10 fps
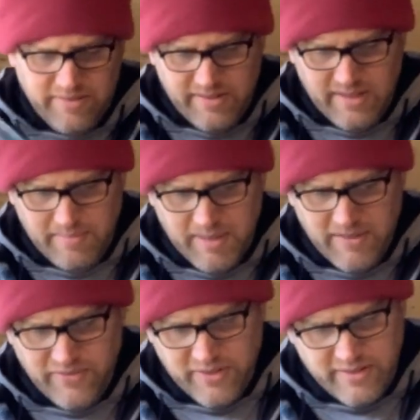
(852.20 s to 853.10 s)
Something
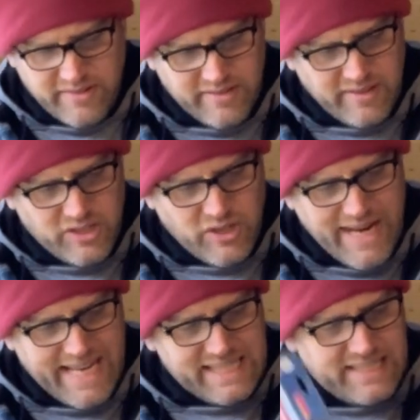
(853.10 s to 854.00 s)
for a
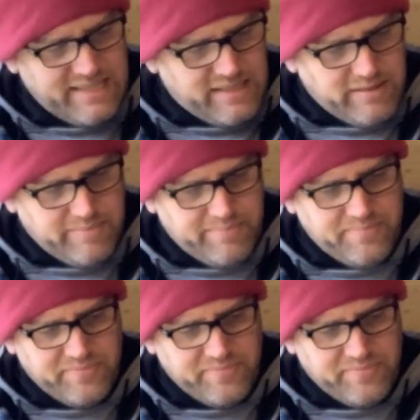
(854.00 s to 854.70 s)
track system.